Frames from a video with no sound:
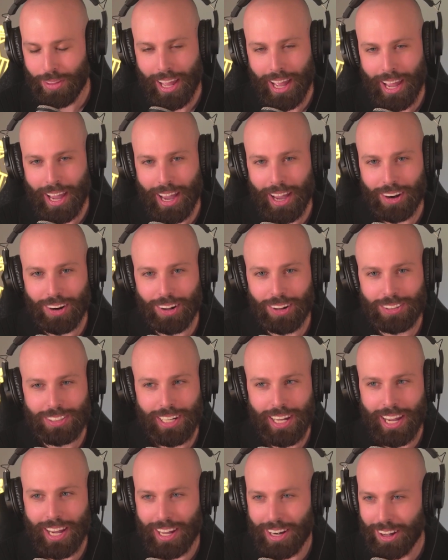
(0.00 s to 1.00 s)
that hat all
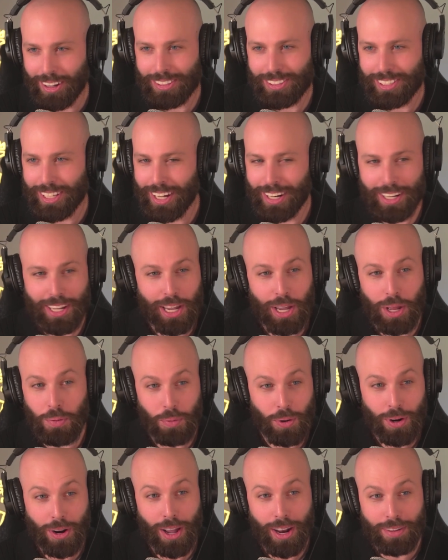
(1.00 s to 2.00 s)
day, and I'll say it again.
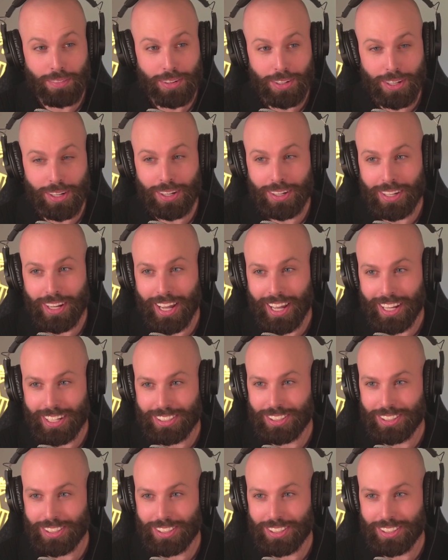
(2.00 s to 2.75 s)
We're not even good yet.